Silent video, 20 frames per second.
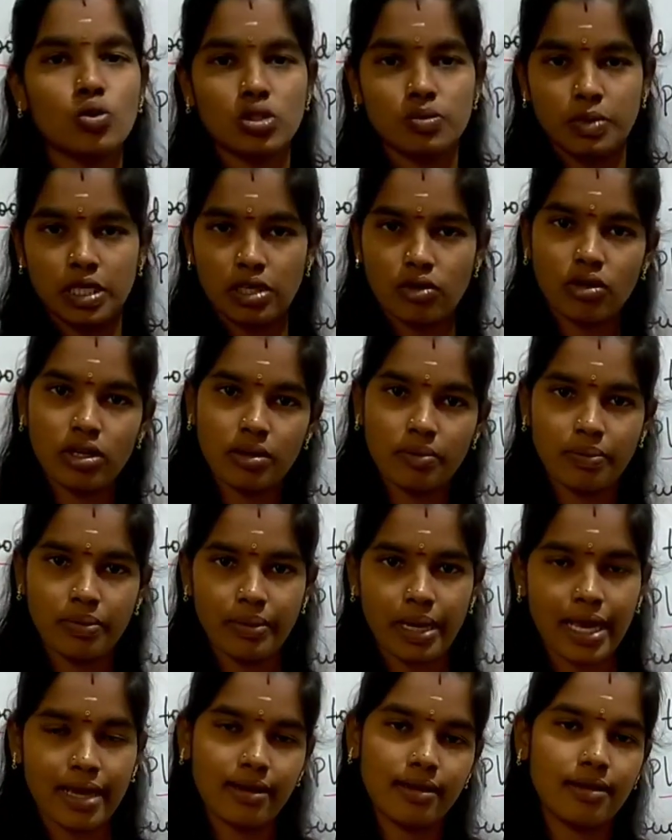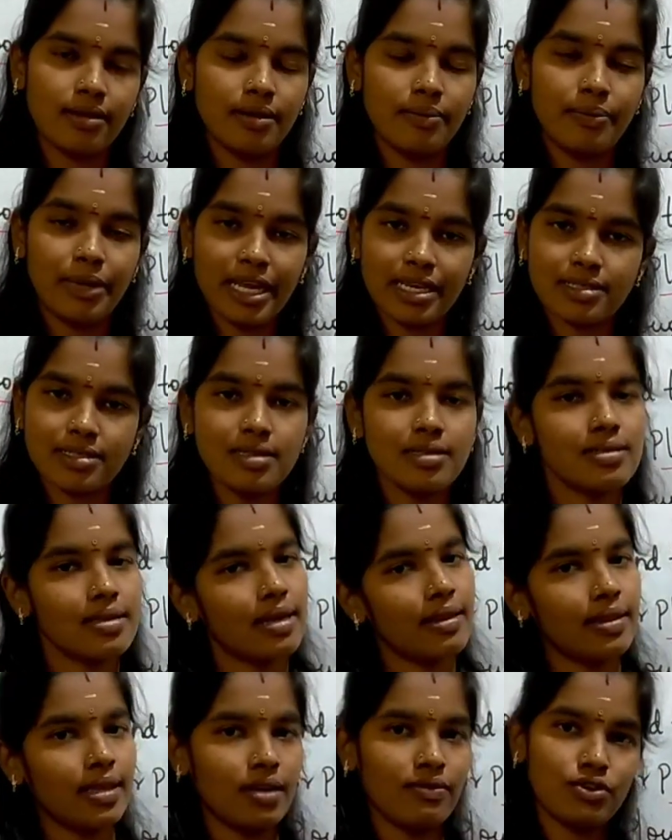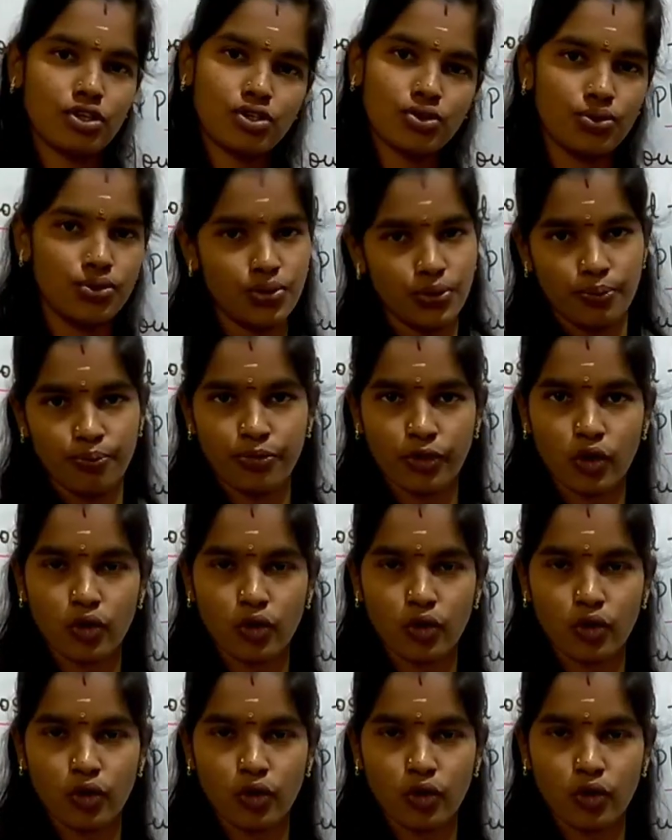those particular places and then we should do.